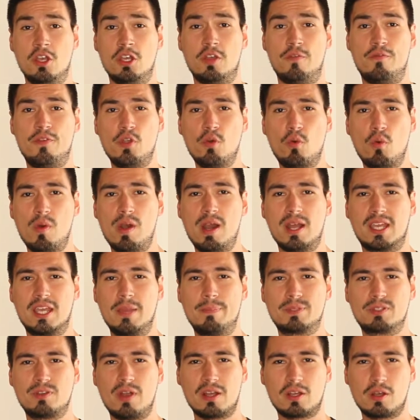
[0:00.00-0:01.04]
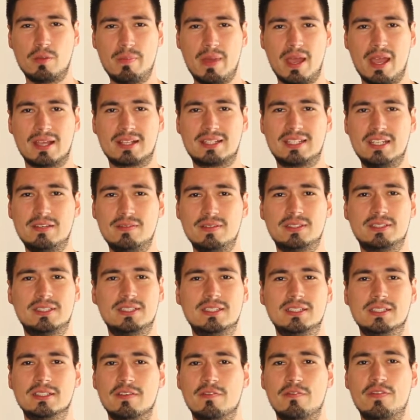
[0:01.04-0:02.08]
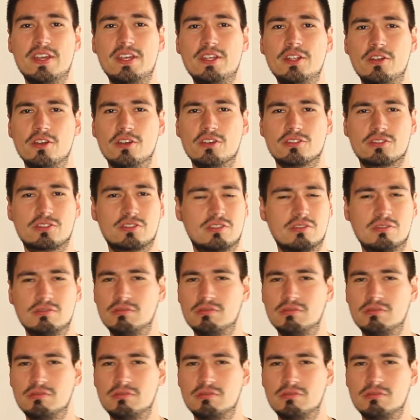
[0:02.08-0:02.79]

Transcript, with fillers: If you want to keep track of my activity, videos,